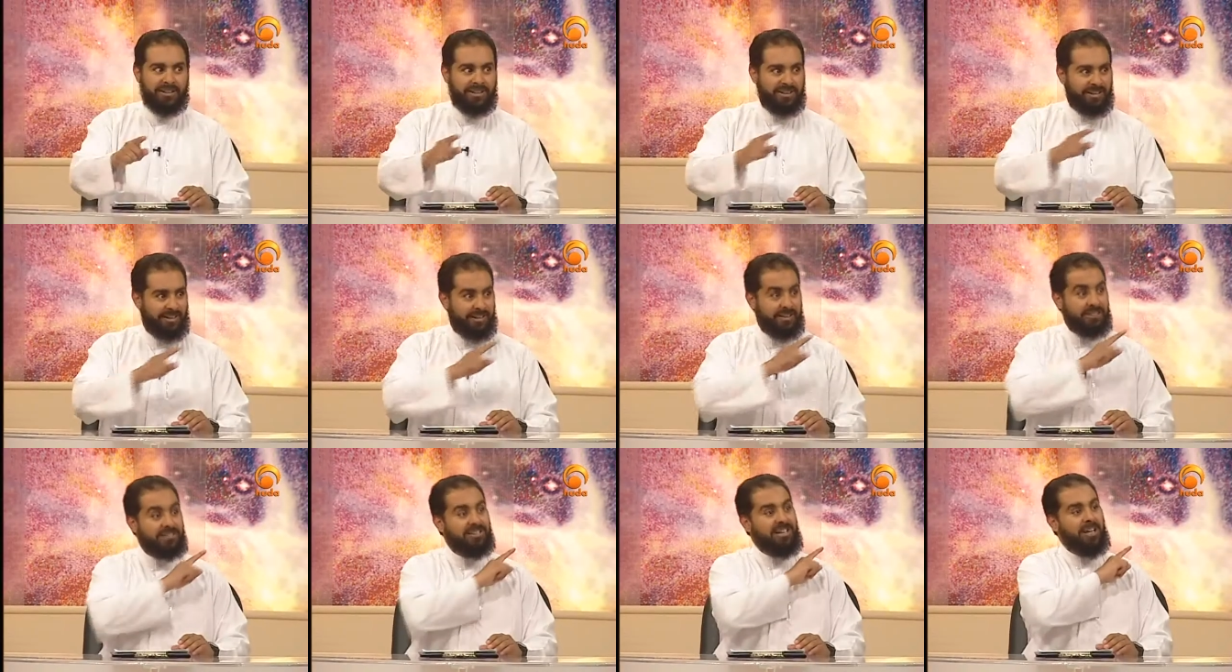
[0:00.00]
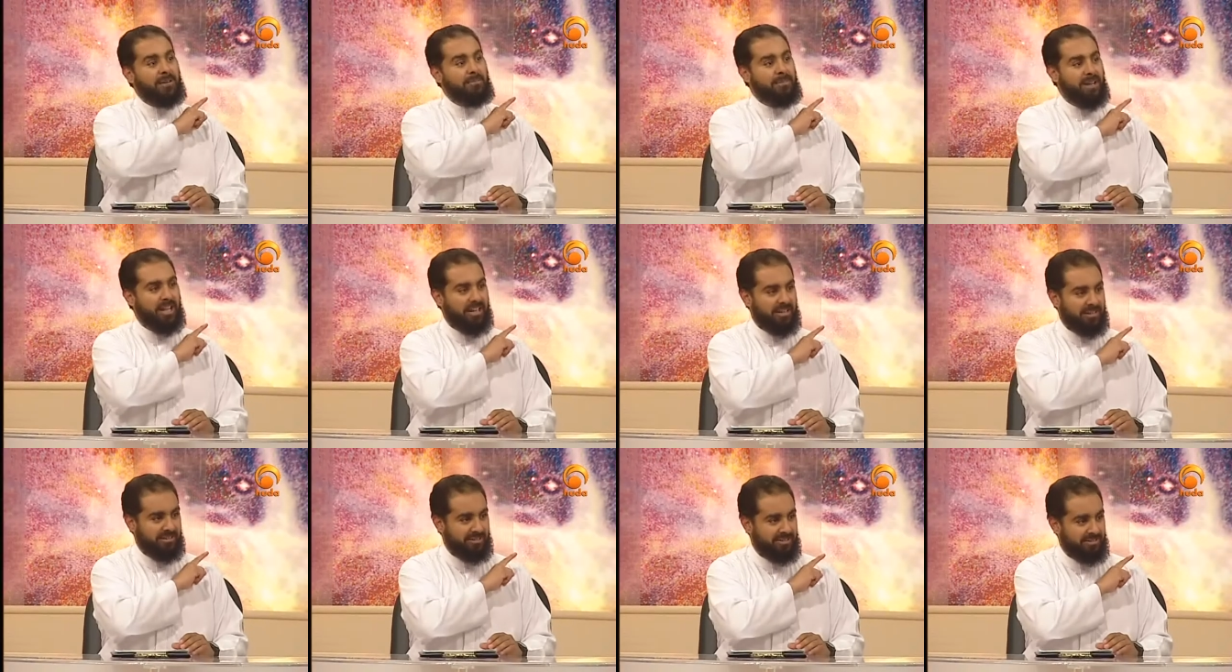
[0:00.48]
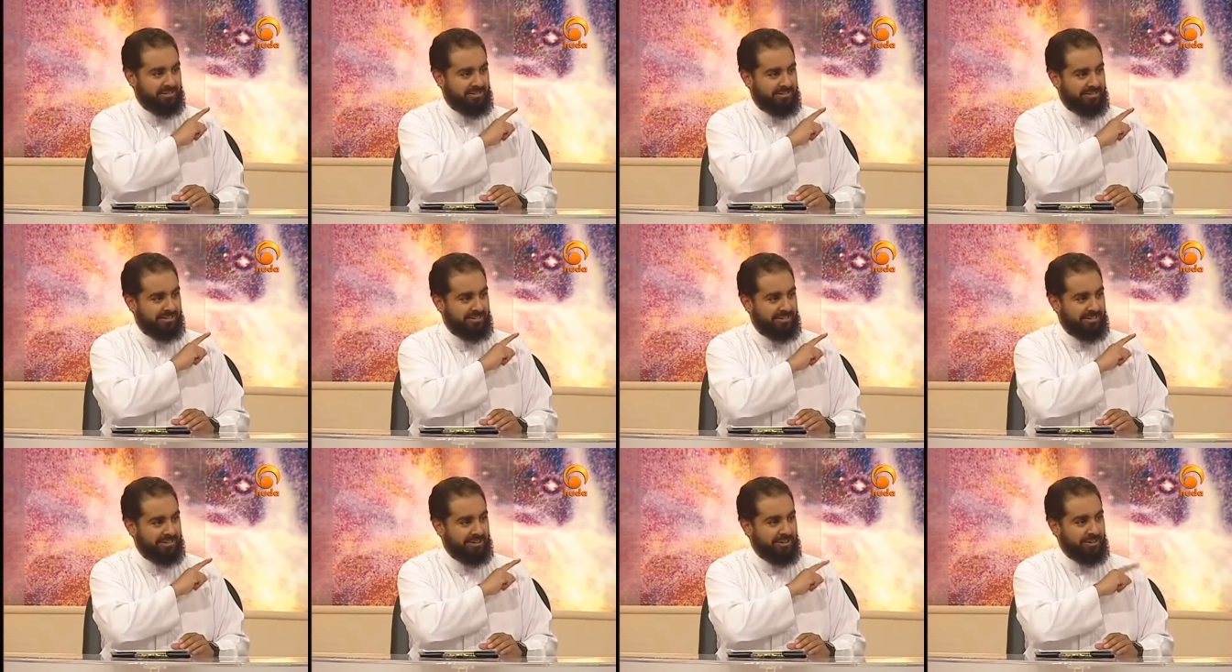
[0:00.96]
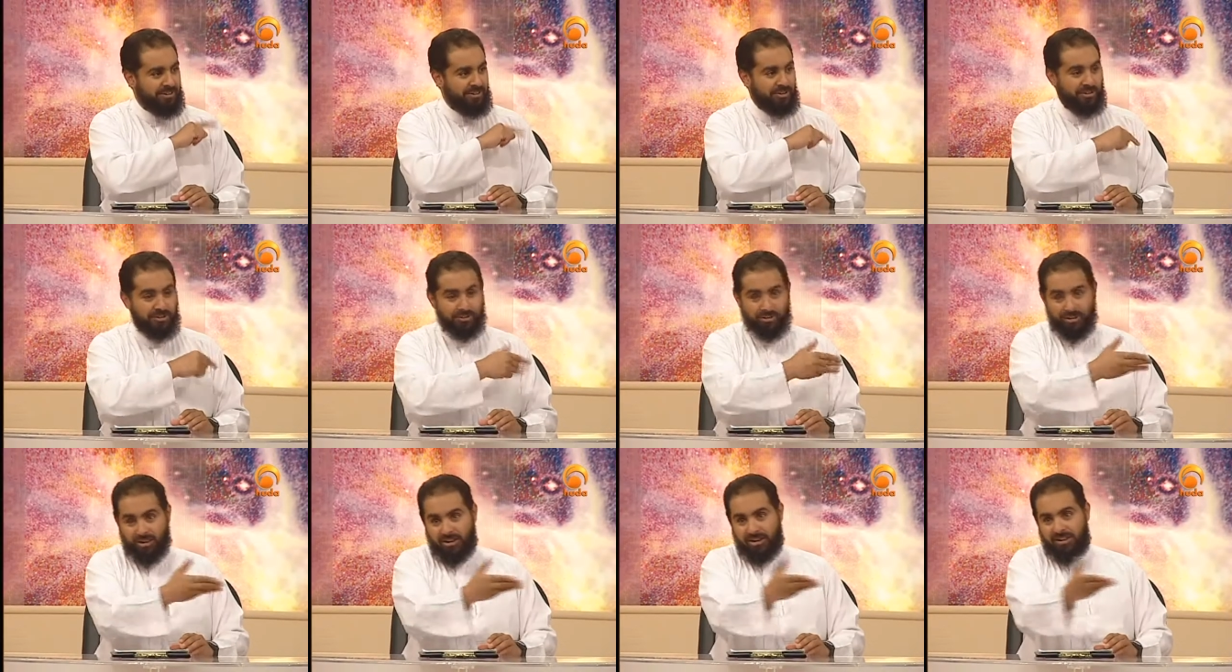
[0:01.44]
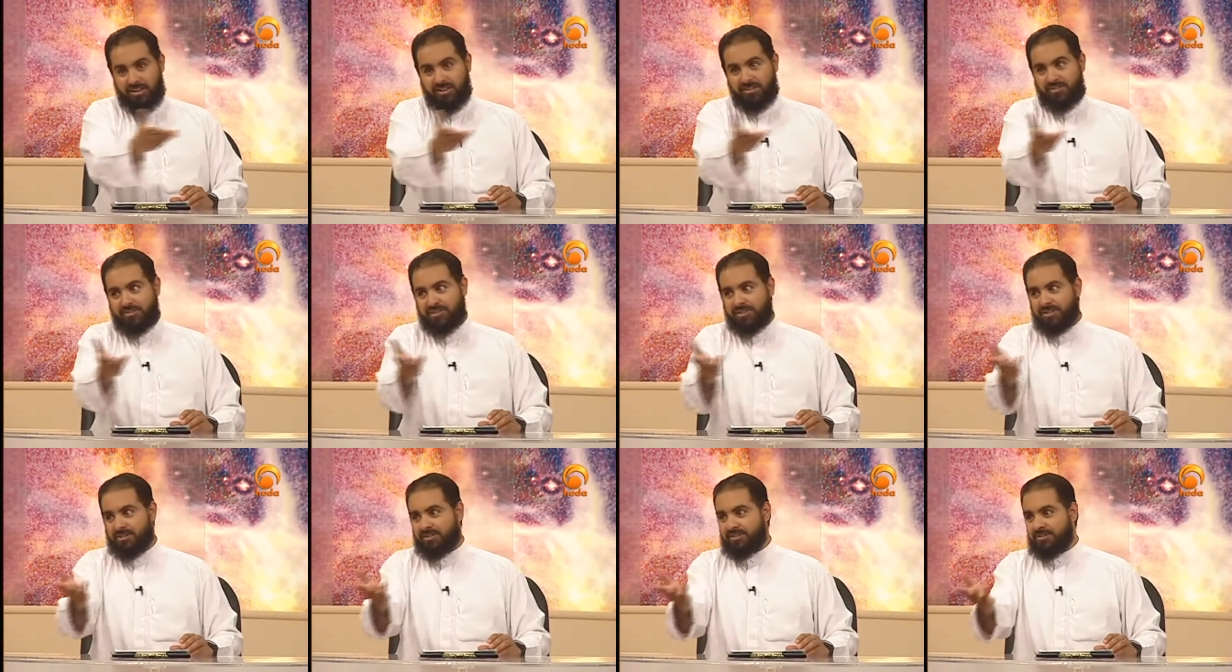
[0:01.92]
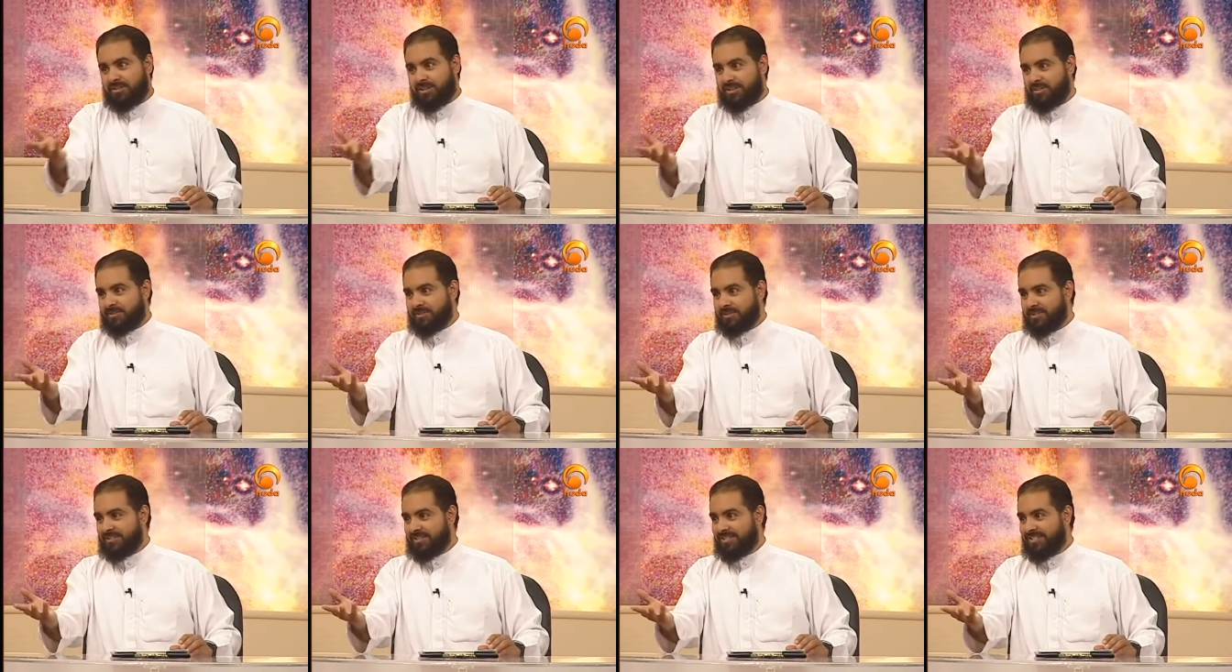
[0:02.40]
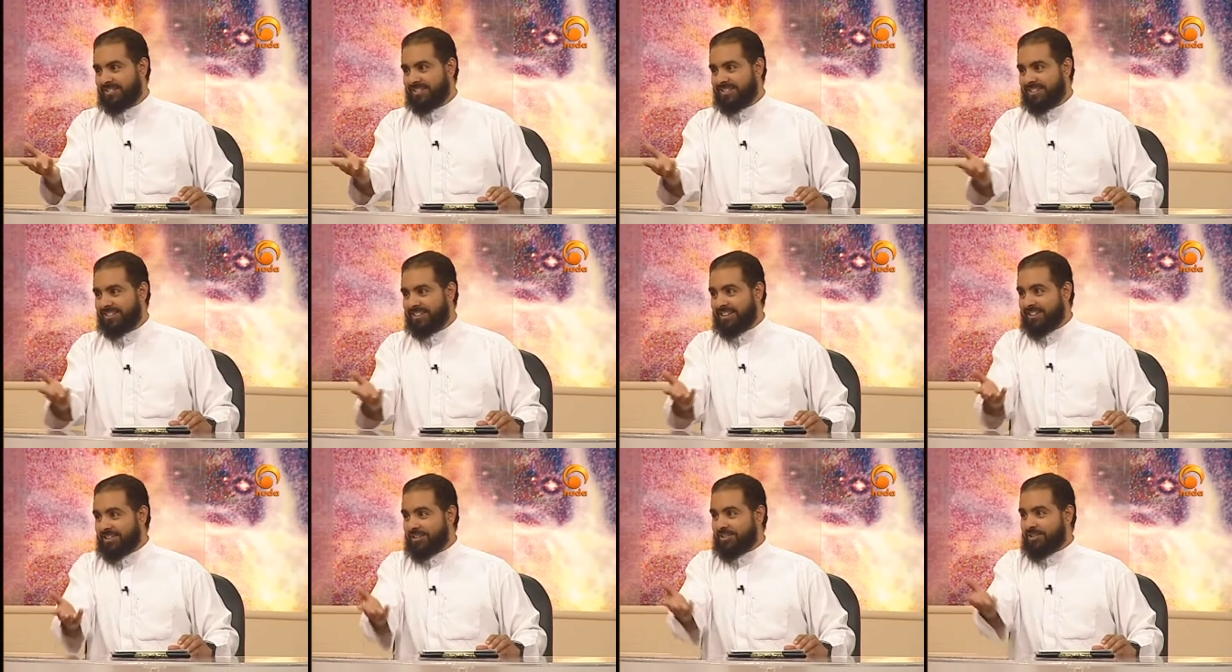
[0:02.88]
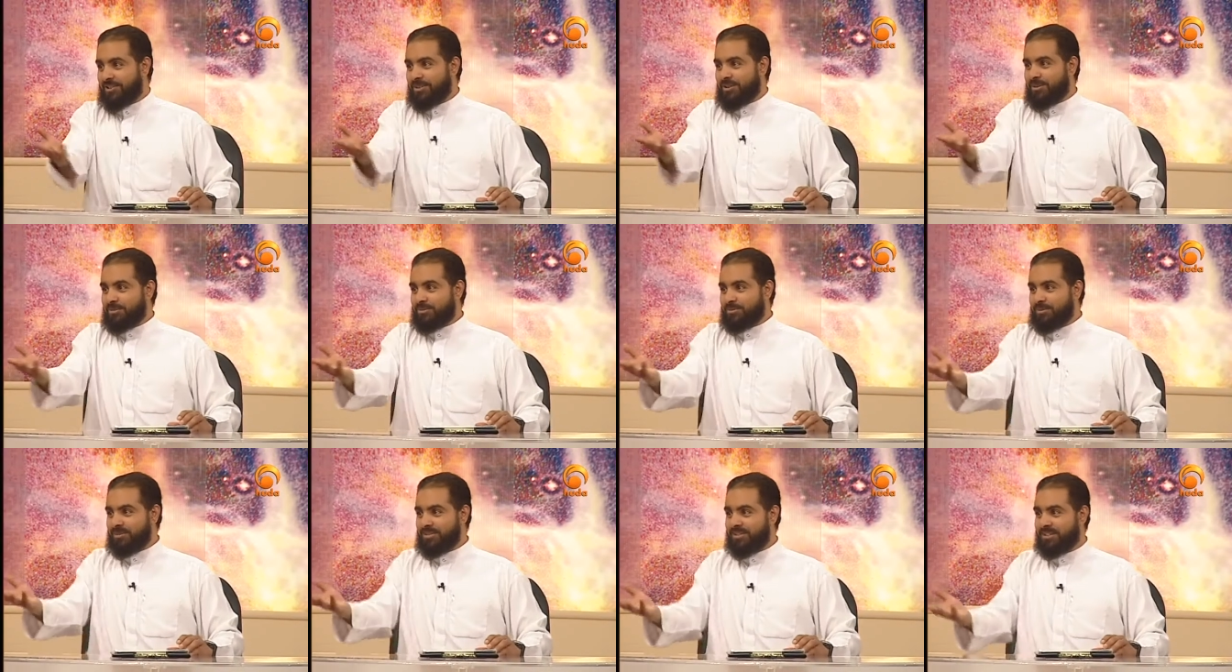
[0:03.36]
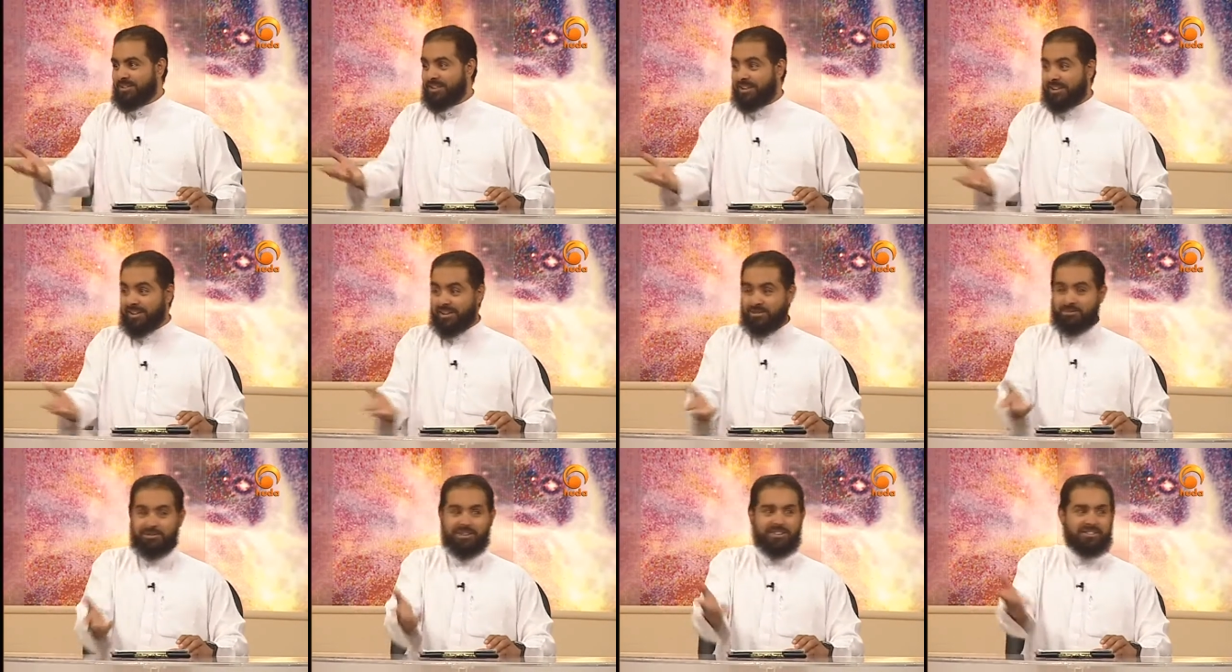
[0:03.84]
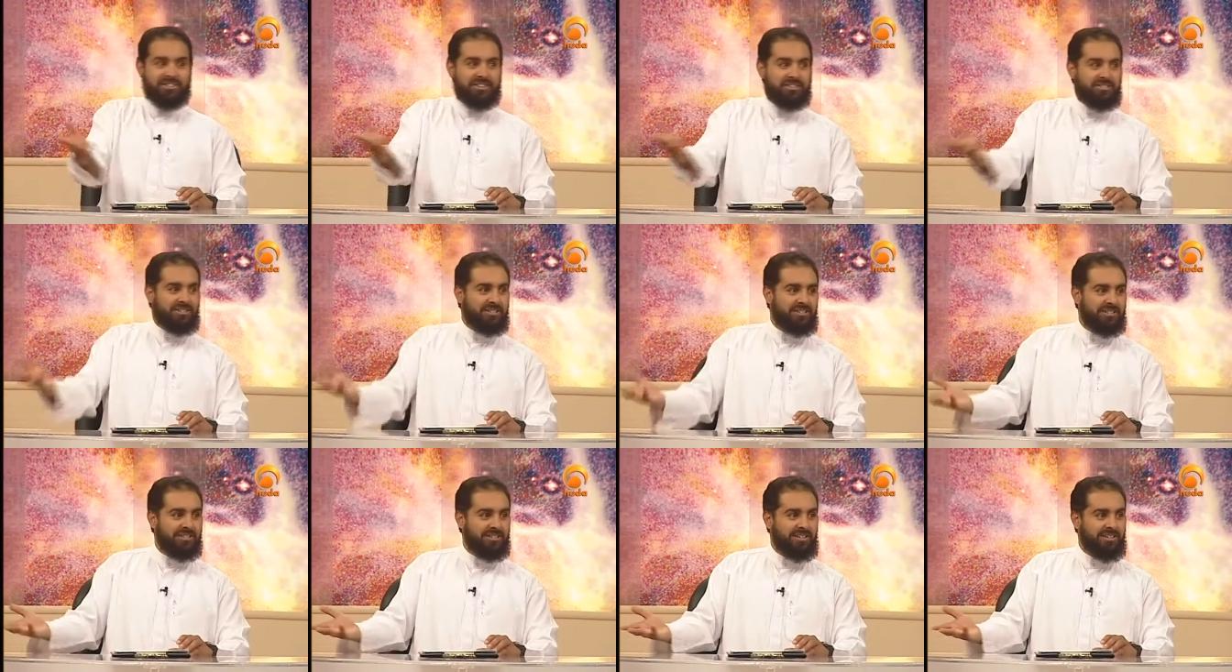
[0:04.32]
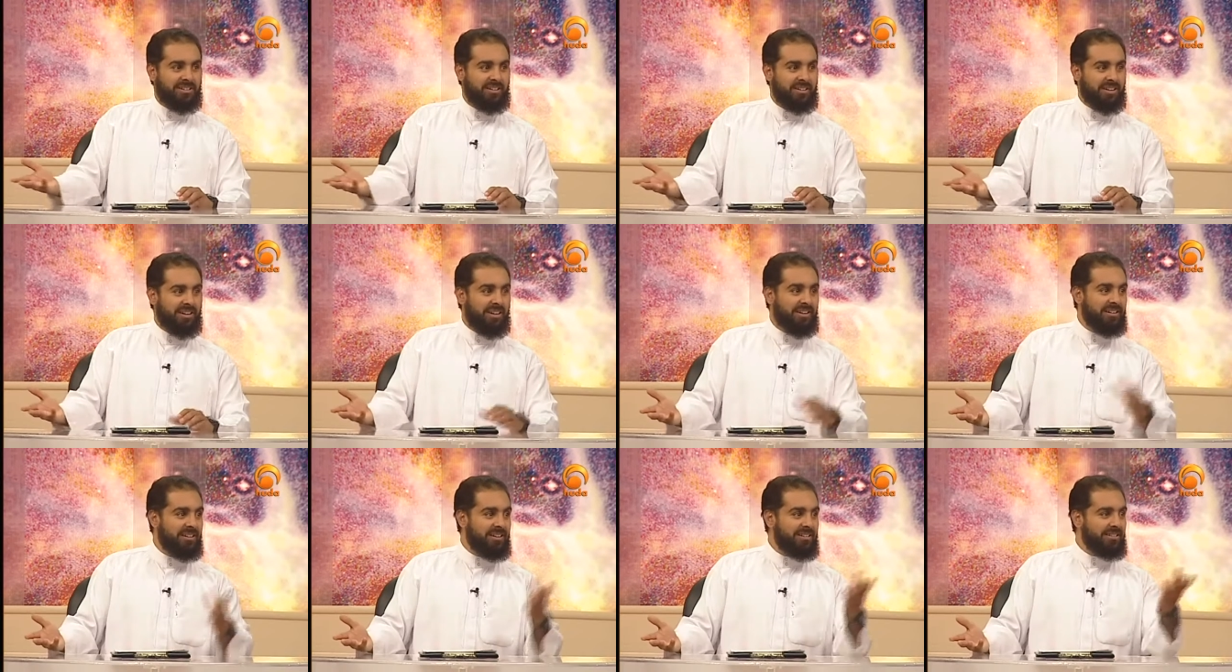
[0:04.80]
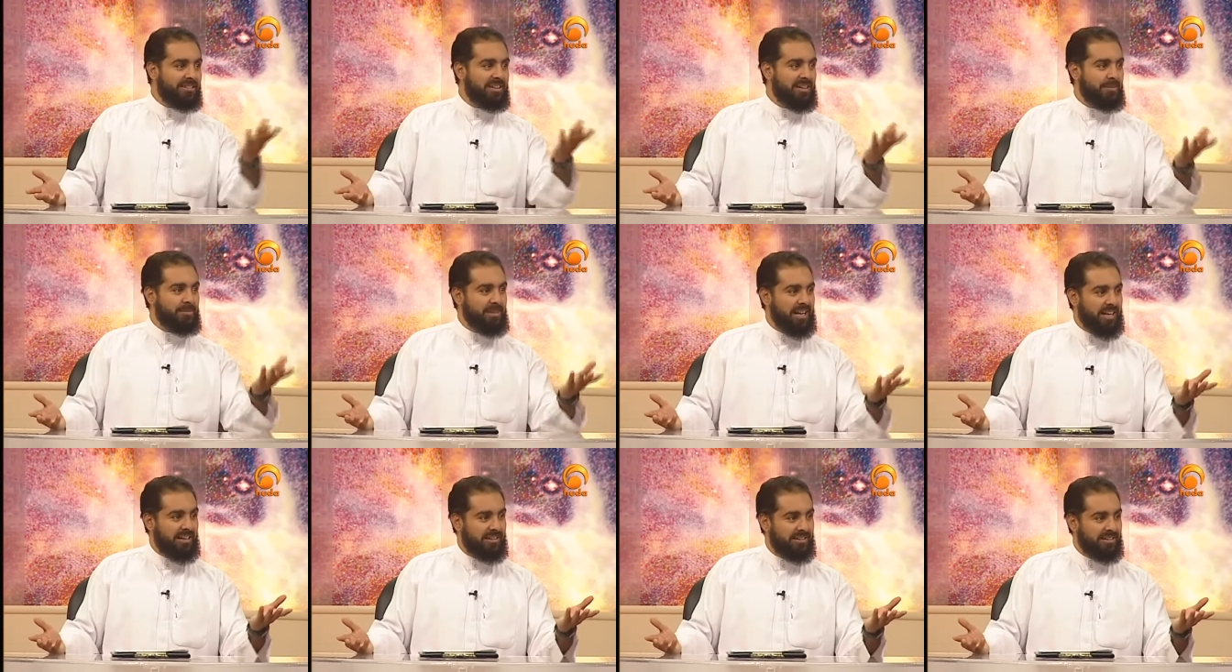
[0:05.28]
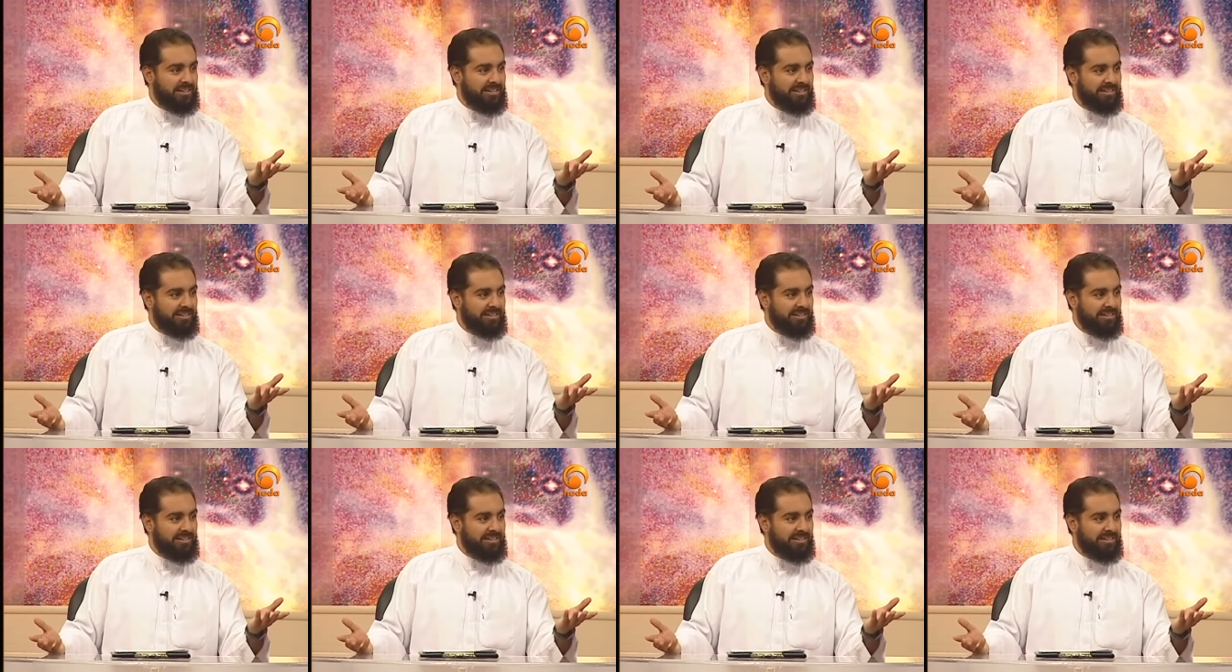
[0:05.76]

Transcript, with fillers: His command. Because mm-hmm. all of your dreams and your hopes and wishes are His command.